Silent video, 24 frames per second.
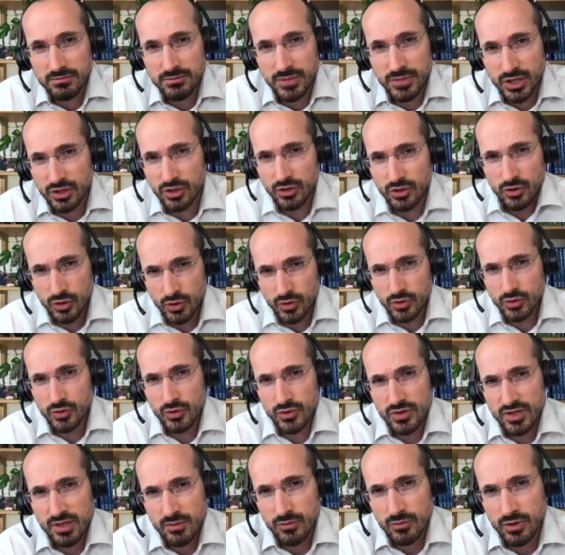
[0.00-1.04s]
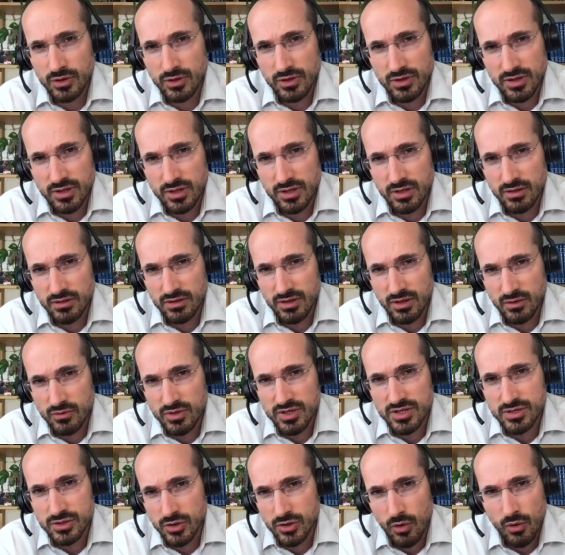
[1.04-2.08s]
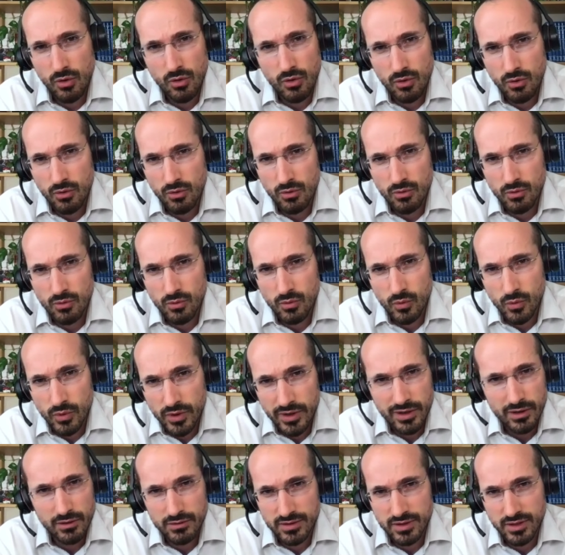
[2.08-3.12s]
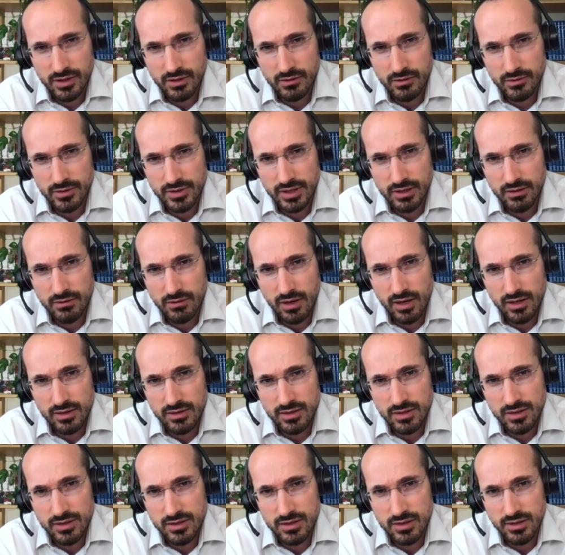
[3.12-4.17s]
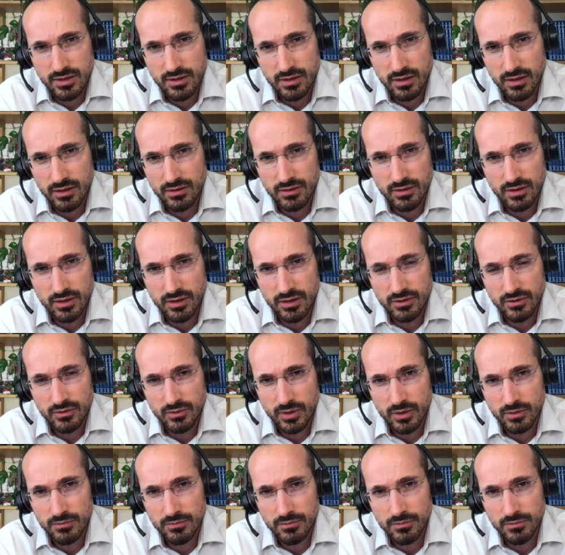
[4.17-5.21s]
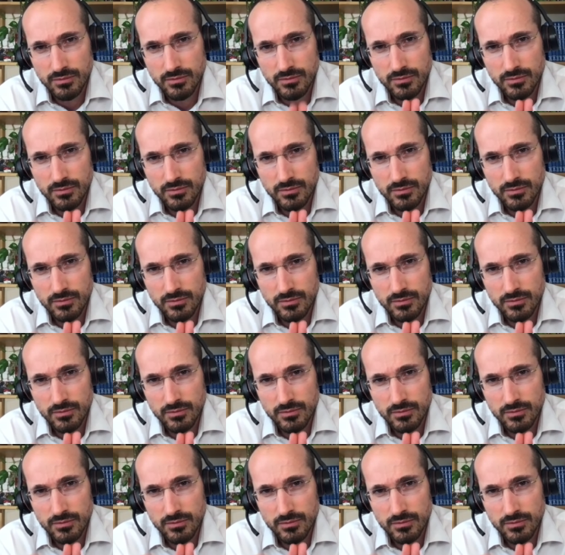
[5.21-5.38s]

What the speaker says: But you seem to consider there is no real security crisis in the country.